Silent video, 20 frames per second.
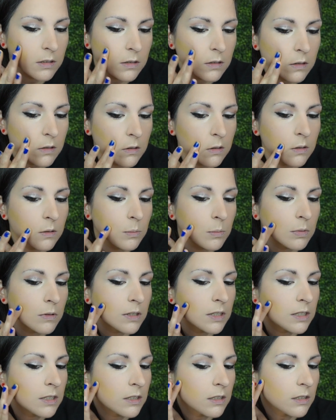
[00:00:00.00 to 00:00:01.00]
to
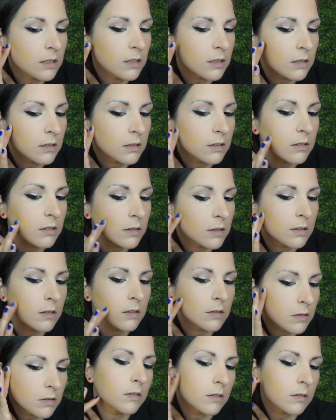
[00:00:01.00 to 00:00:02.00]
blend.
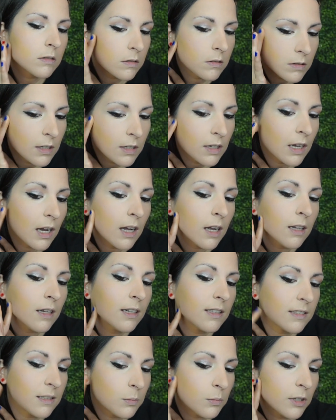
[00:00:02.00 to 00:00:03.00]
And I
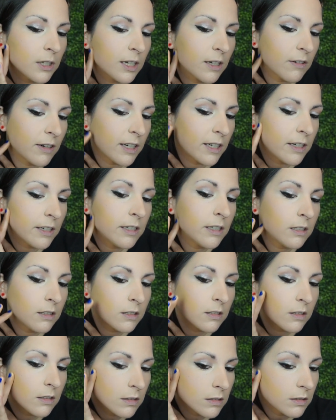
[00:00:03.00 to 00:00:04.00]
like to bring it right
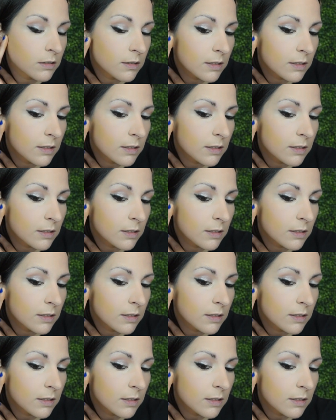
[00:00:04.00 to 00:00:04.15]
here.